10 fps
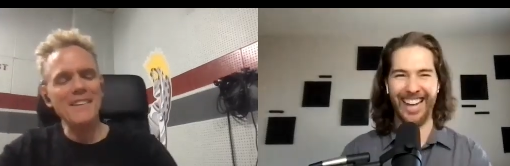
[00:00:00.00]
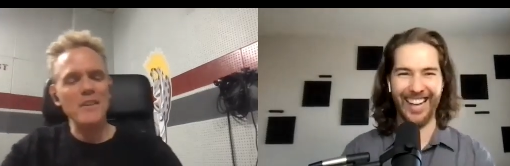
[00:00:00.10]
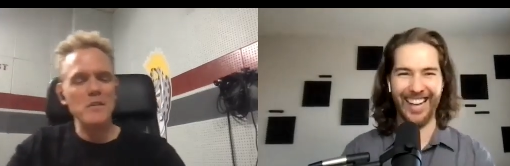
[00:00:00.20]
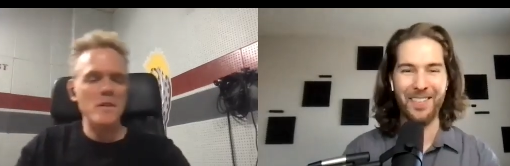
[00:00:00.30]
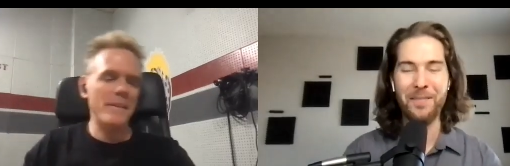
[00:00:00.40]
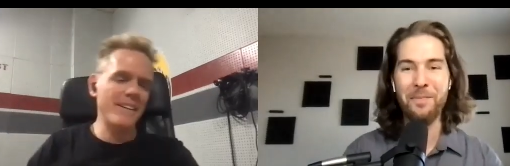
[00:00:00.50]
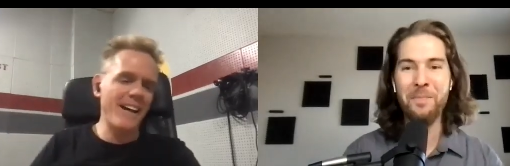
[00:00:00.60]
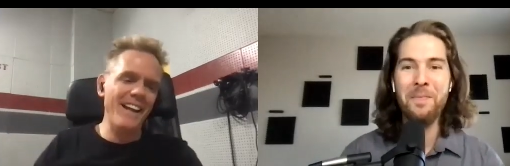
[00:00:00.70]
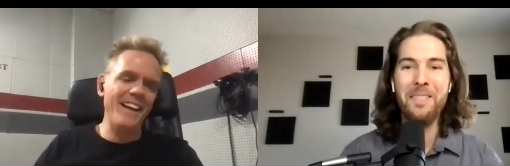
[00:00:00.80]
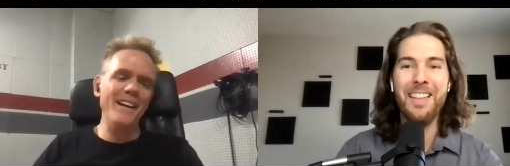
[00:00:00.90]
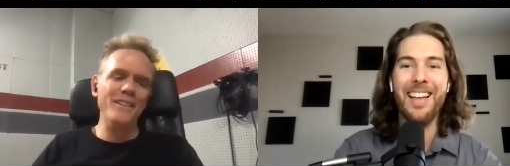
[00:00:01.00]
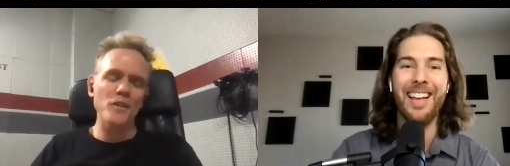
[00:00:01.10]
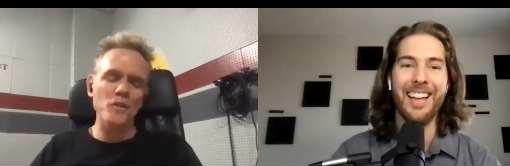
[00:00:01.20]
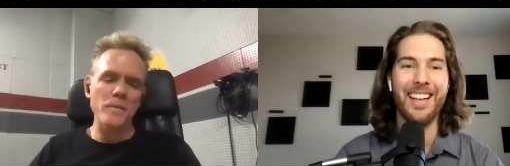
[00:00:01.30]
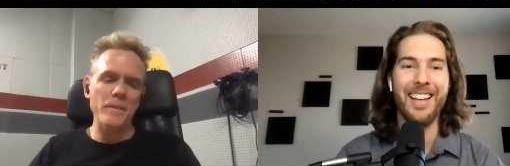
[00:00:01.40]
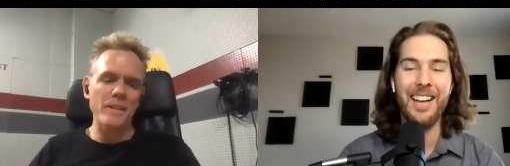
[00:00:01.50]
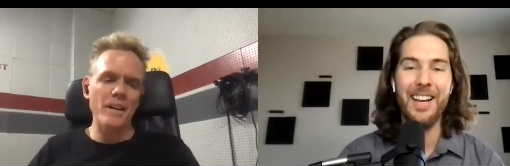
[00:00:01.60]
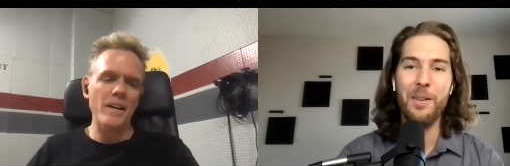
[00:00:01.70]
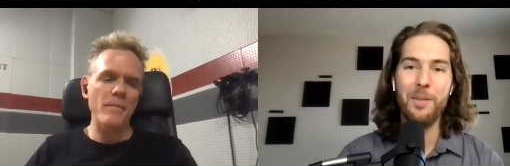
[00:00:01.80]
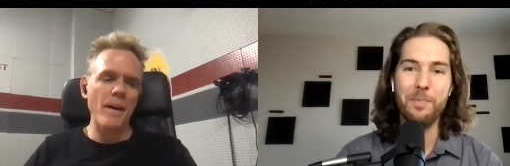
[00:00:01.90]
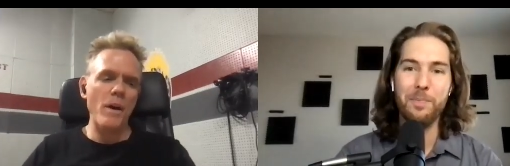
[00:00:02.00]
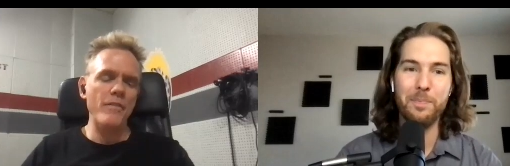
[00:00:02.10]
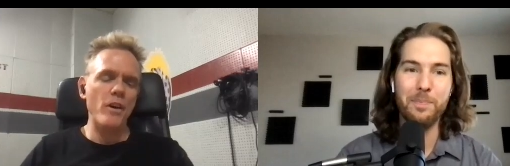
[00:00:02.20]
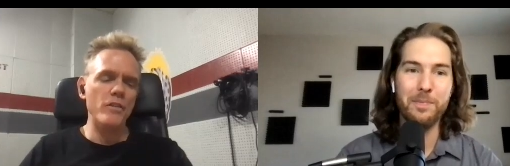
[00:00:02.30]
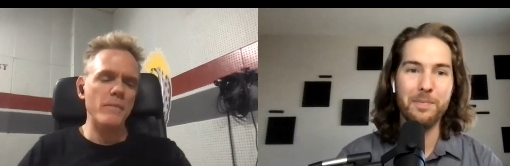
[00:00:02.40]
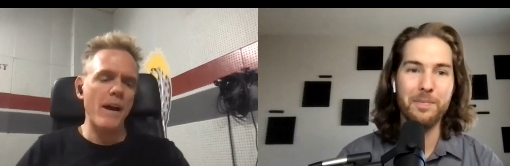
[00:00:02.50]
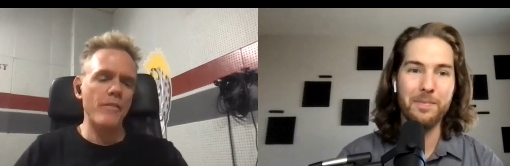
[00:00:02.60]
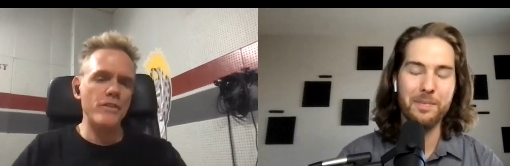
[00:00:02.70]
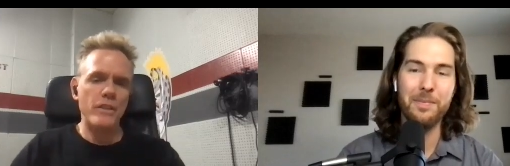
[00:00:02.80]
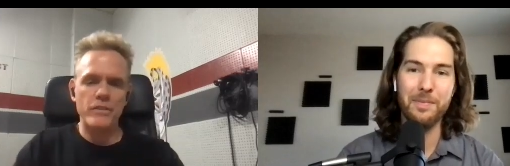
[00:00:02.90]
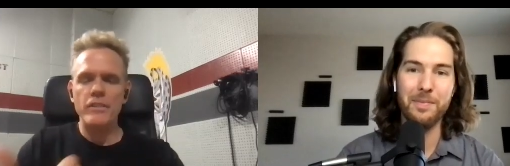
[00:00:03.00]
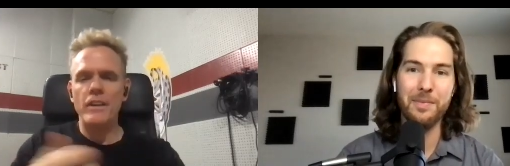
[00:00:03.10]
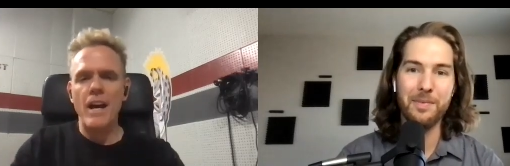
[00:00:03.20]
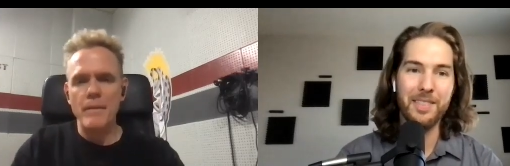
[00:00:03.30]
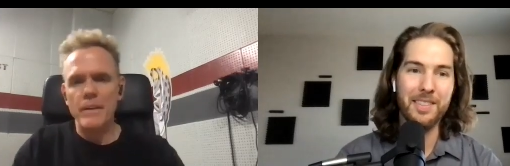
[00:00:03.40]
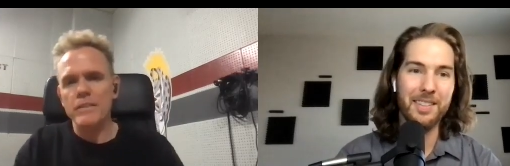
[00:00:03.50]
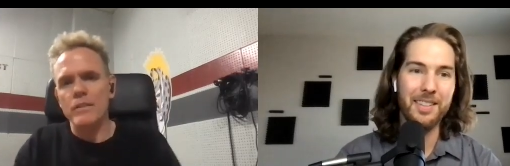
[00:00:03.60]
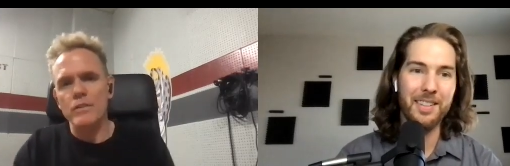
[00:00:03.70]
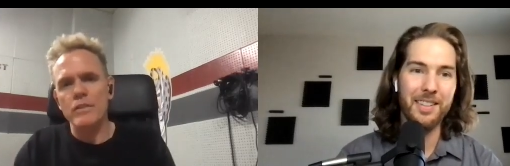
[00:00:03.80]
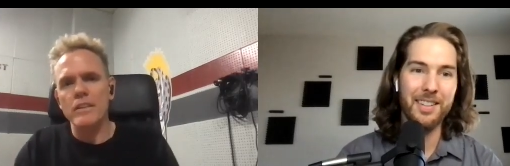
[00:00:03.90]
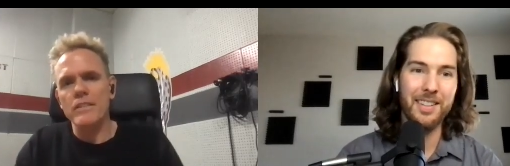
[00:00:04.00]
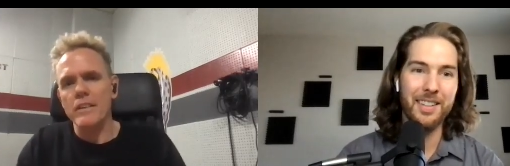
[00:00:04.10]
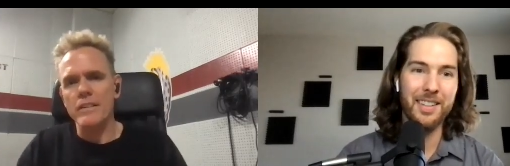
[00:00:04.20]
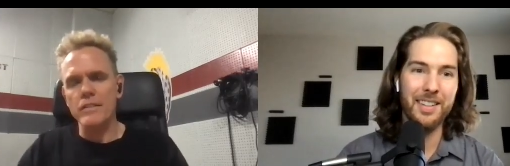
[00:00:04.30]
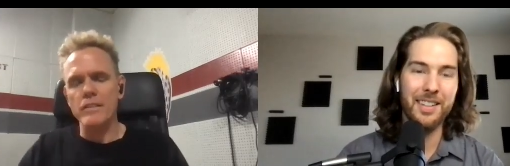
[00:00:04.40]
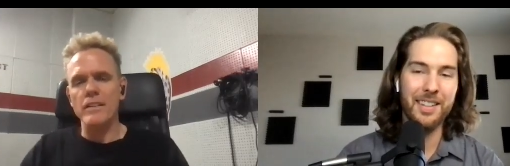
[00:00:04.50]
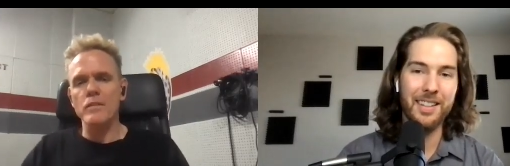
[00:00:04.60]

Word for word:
Speaker 1: those women. I, I like those women. Uh, my wife calls them alpha chick. She's a comic too. She does a she does a